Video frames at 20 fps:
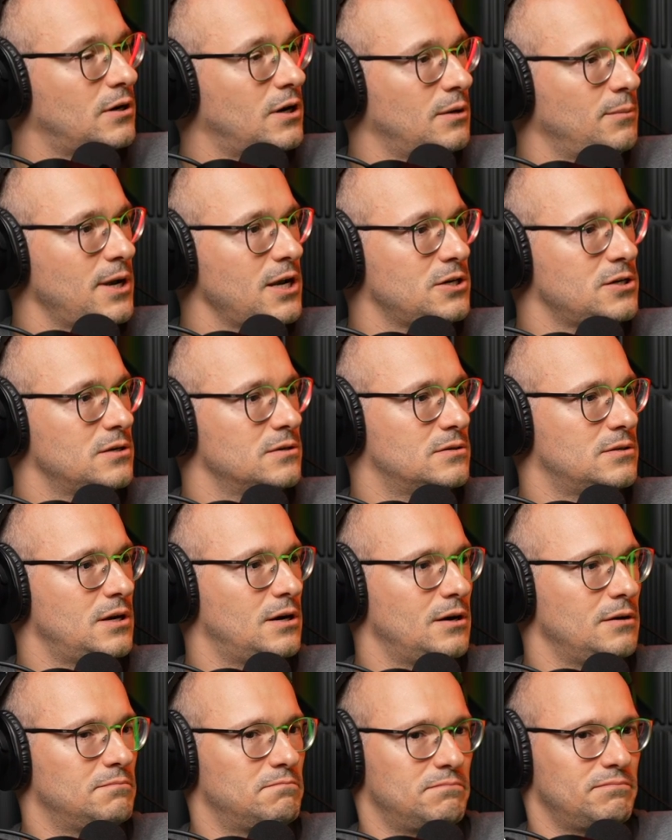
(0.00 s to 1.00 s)
animations,
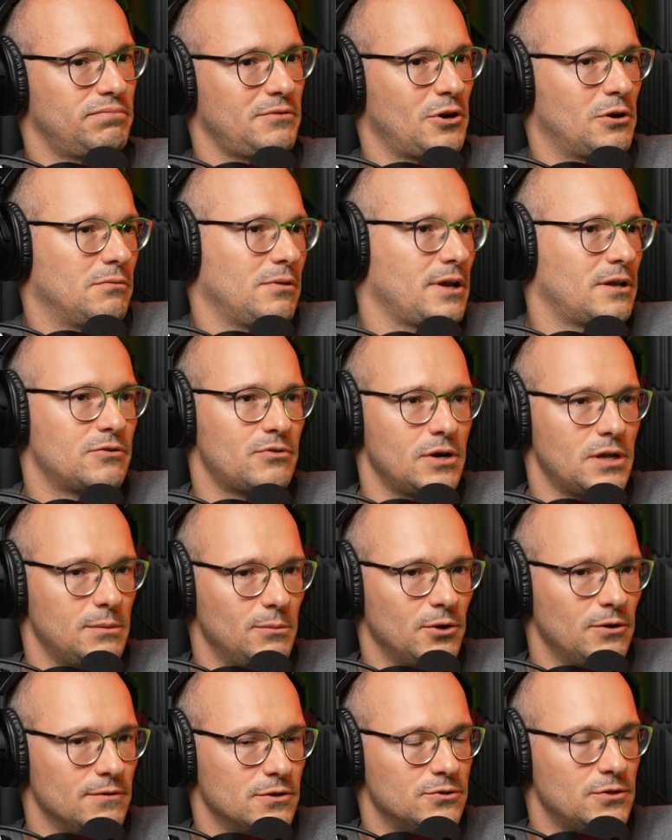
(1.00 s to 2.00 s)
they're you know like 3D
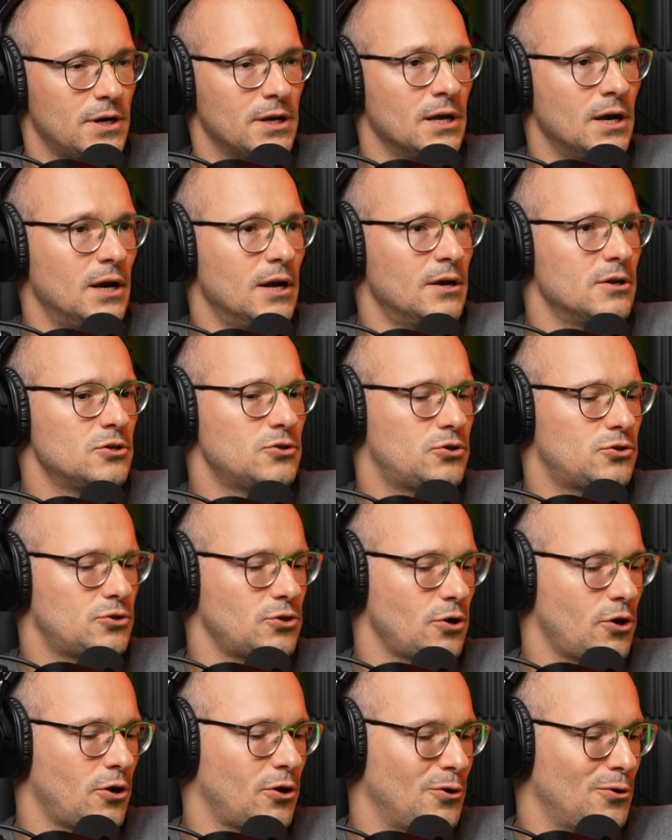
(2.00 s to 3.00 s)
movies, right?
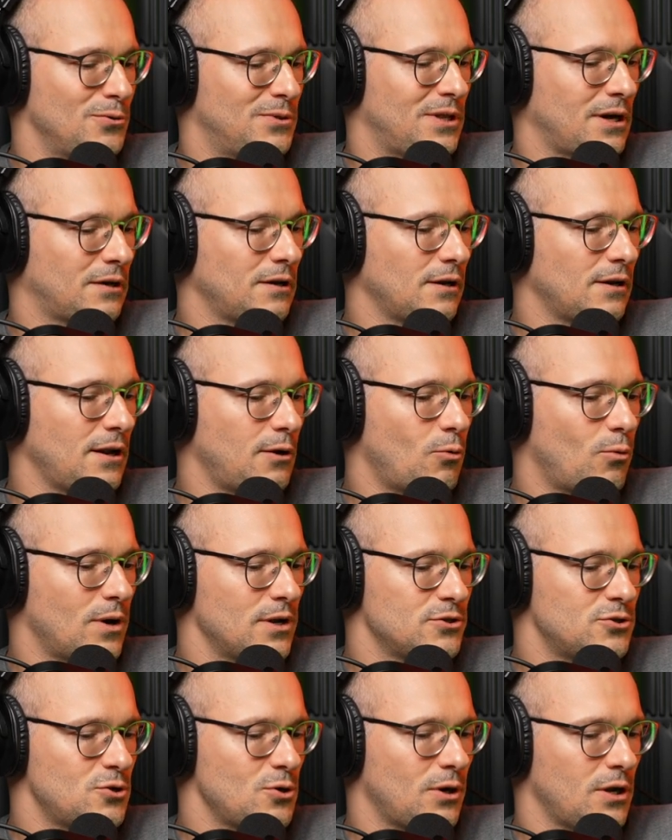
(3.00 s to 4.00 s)
So technically,
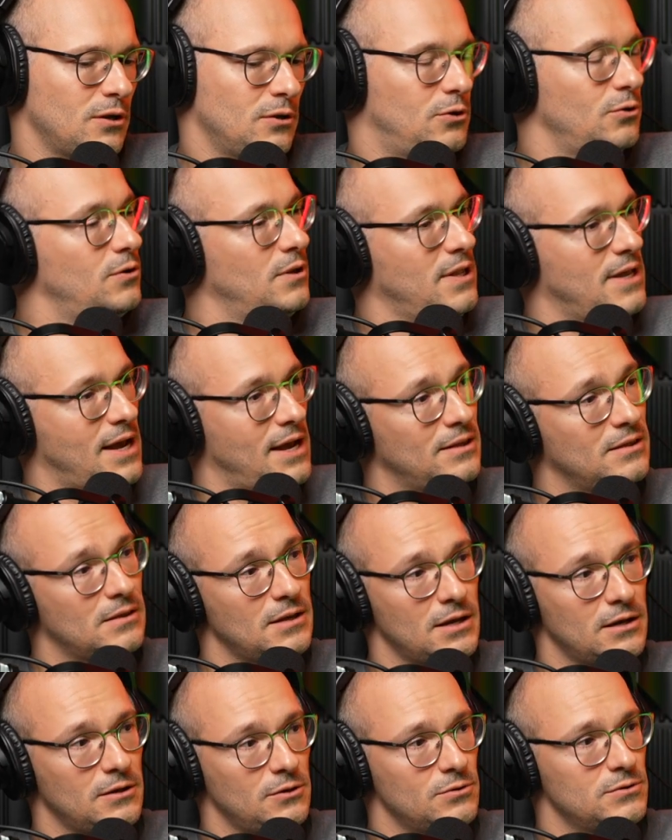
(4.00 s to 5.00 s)
once you can do that,
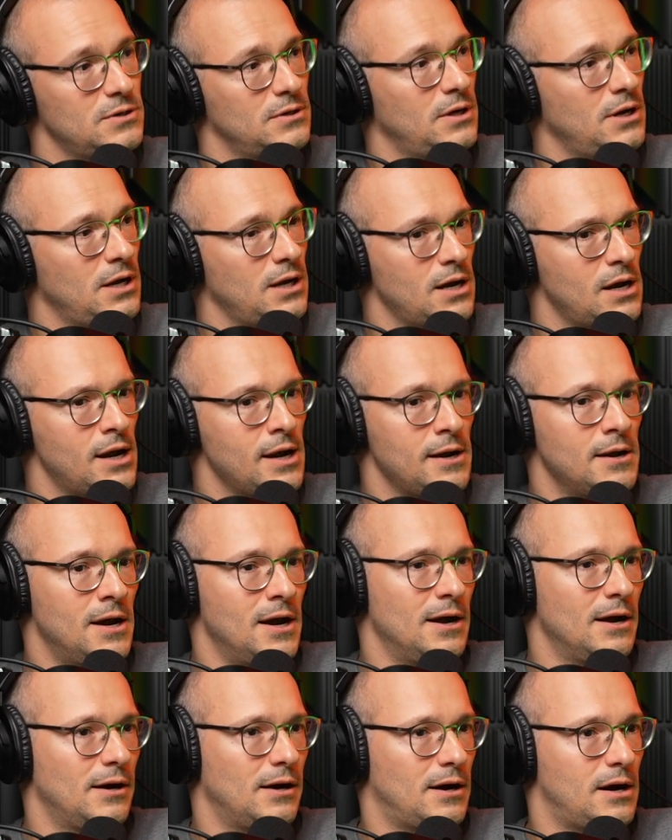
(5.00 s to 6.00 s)
like using AI,
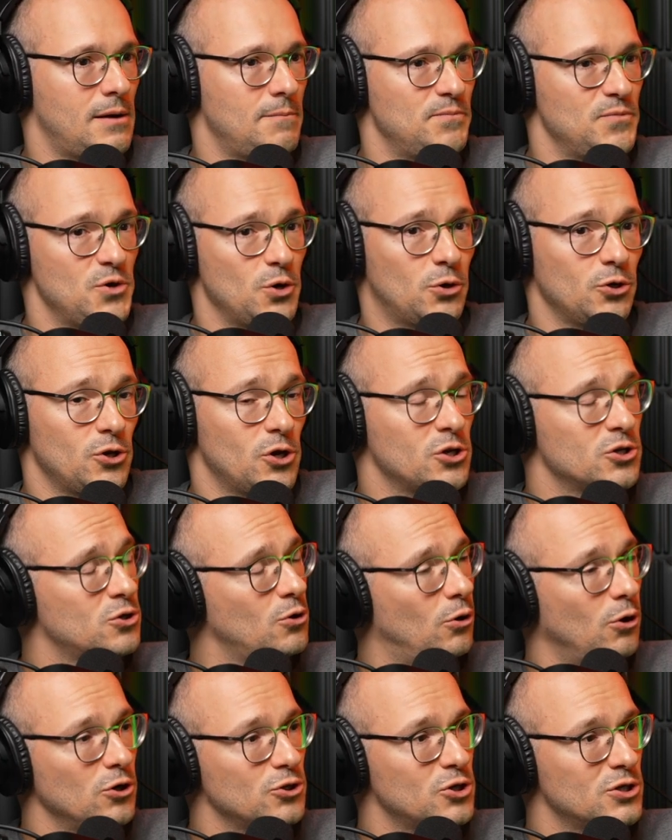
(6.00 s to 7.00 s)
um, you could
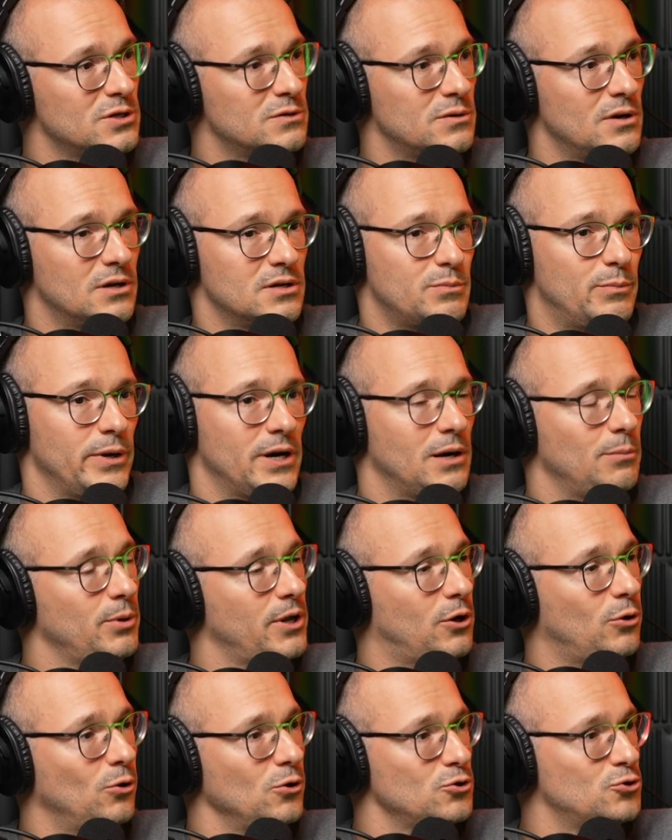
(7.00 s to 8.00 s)
also spin up
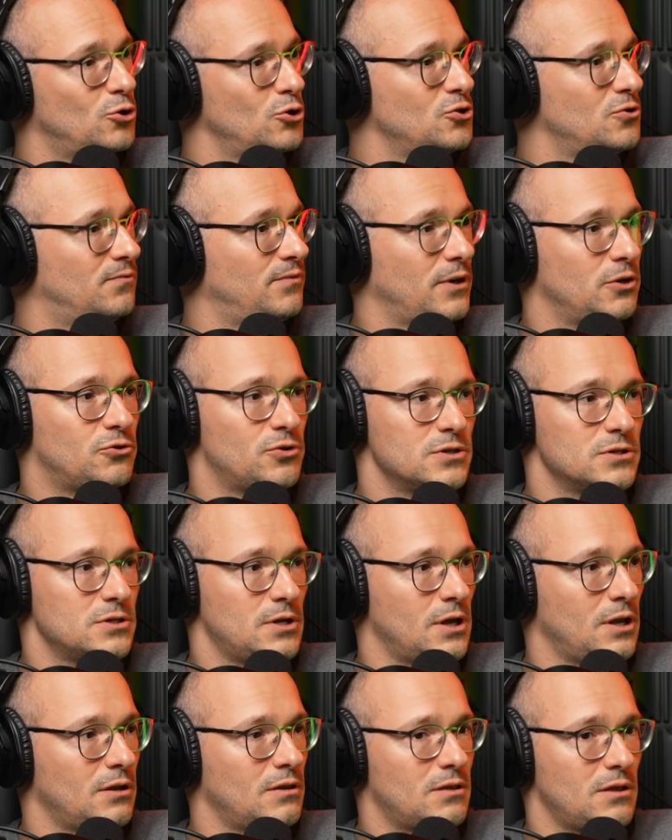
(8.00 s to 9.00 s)
like all sorts of
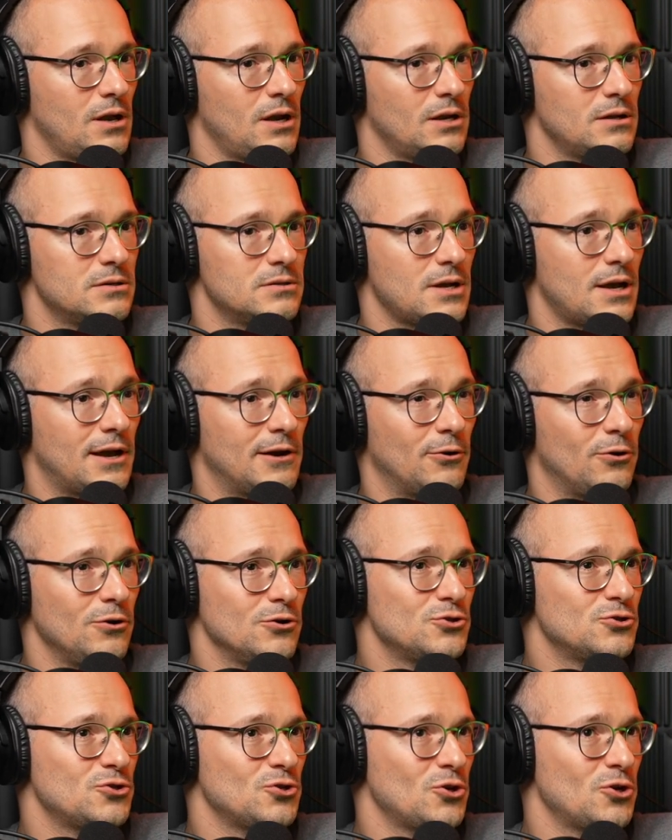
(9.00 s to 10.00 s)
interesting things, and
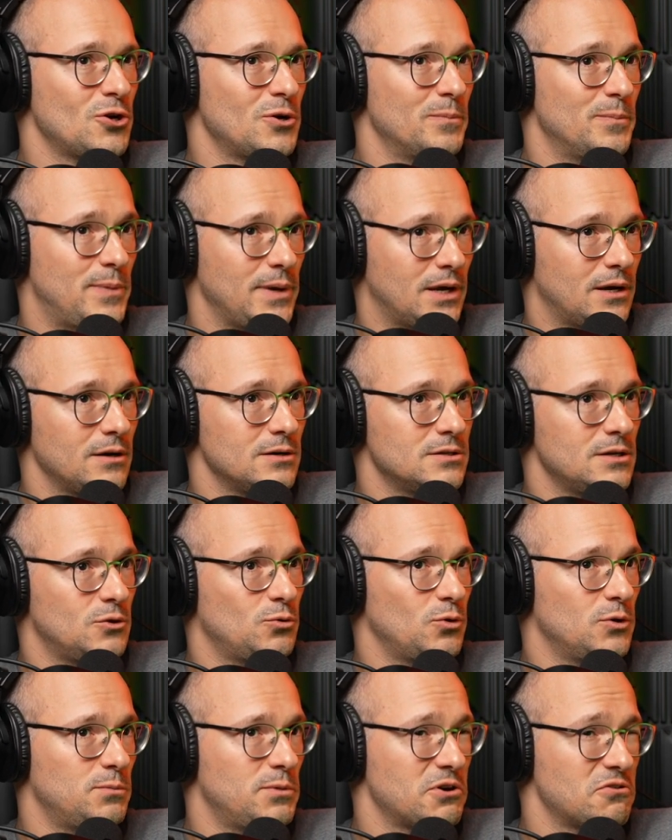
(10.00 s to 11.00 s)
also because
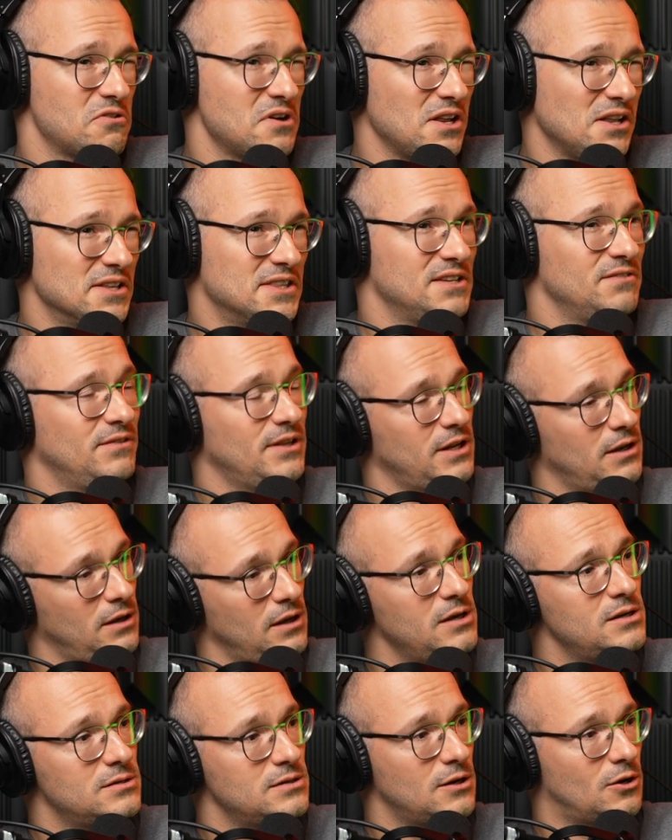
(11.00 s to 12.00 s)
it would be relatively
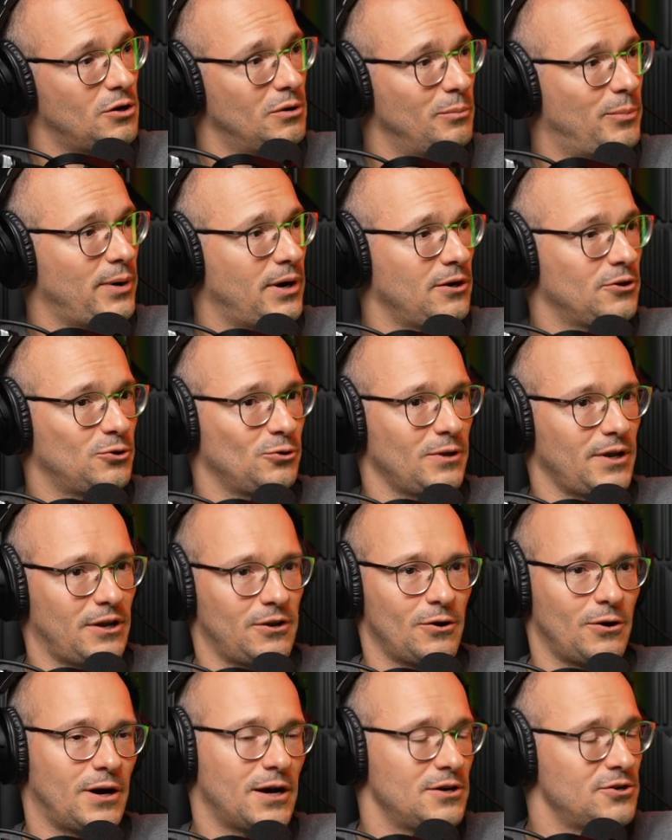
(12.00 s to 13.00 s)
easy compared to like
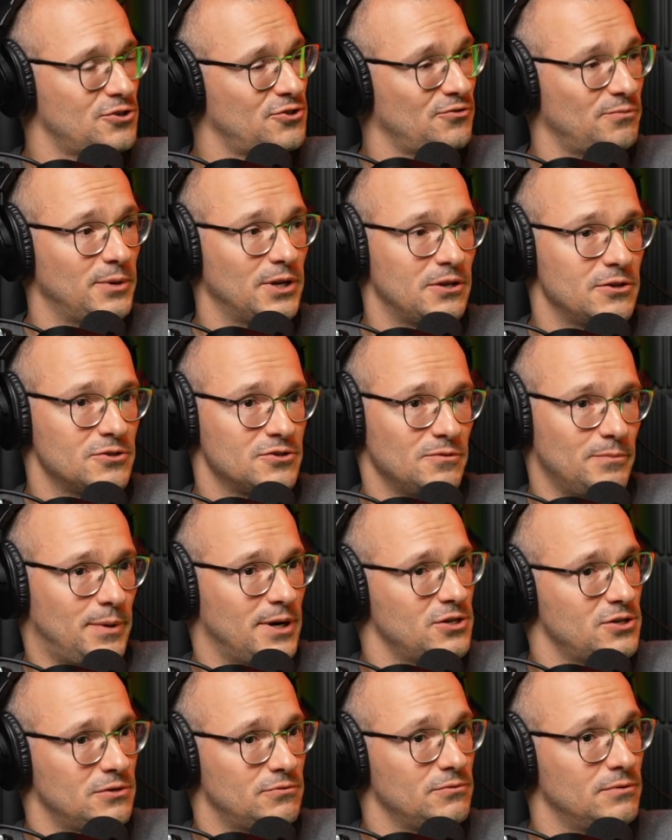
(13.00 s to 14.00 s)
you know hundreds of millions of
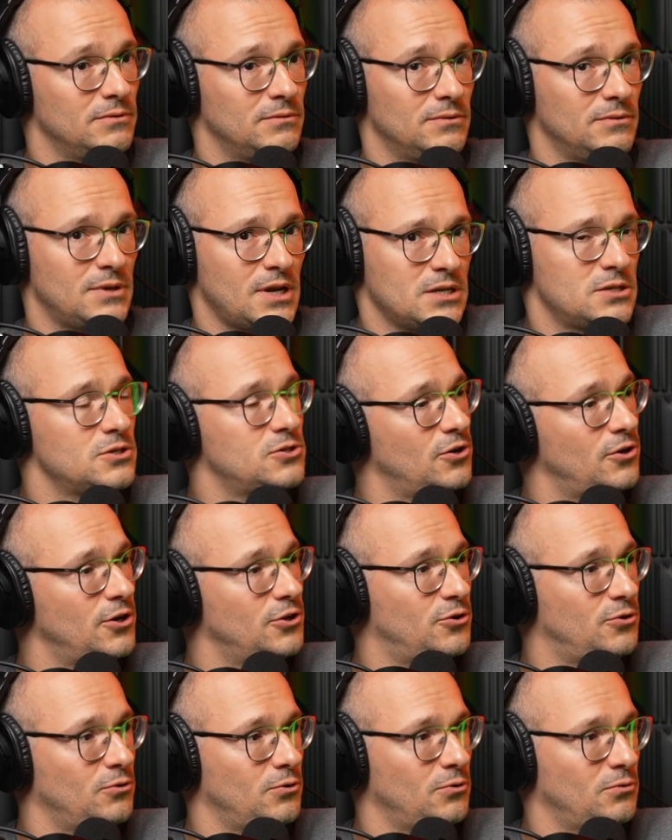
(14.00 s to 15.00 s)
budget necessary
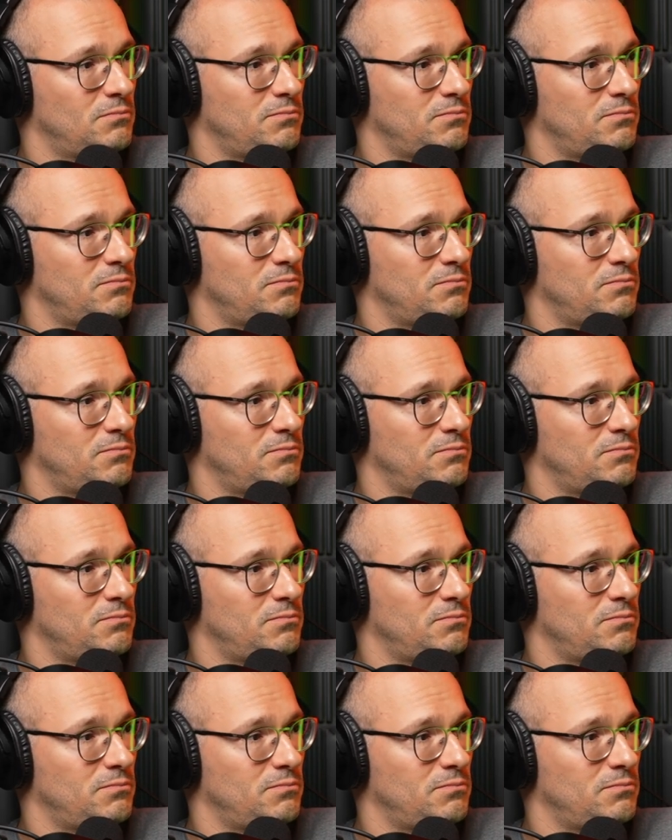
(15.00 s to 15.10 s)
to